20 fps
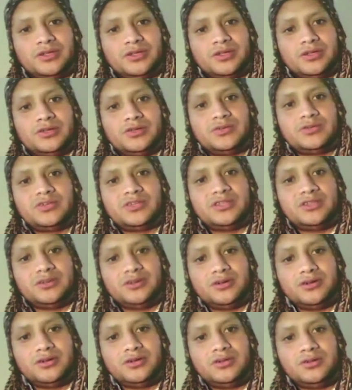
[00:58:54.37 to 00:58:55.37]

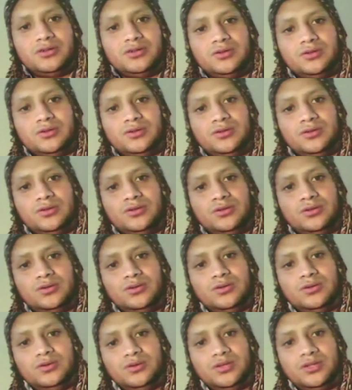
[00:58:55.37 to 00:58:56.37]
Return
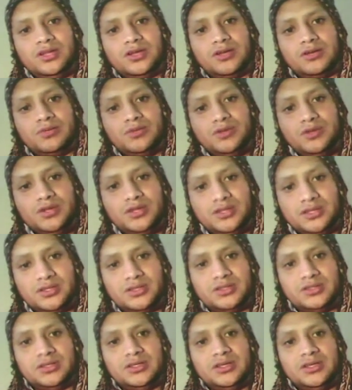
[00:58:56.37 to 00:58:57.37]
to the communities,
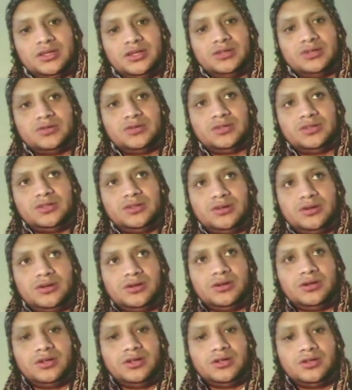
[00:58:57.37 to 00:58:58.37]

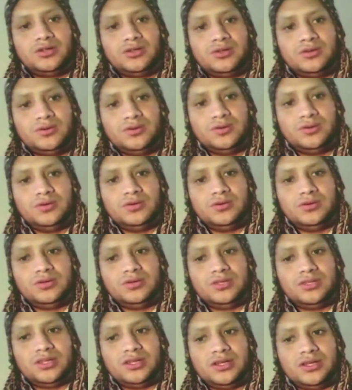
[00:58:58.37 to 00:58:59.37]
return to
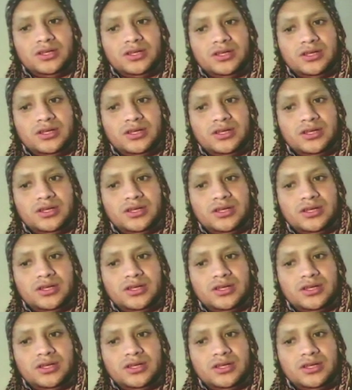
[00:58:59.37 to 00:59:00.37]
the
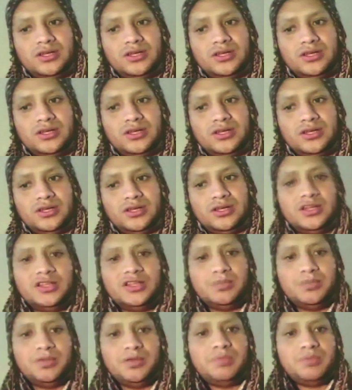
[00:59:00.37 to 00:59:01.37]

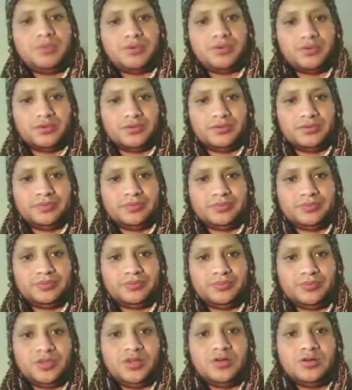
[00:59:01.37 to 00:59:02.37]
Native people,
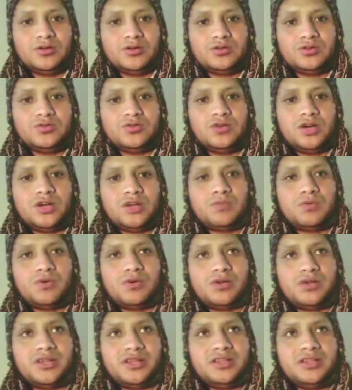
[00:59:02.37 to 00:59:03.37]
because you are
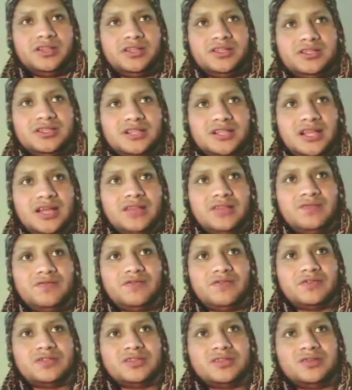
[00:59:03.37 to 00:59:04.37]
born in this land
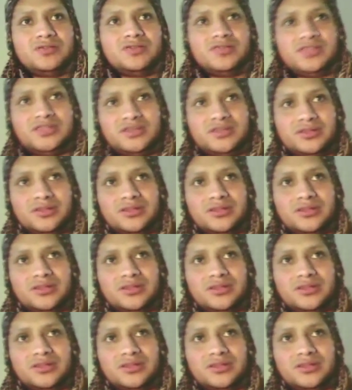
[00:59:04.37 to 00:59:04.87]
for some reason,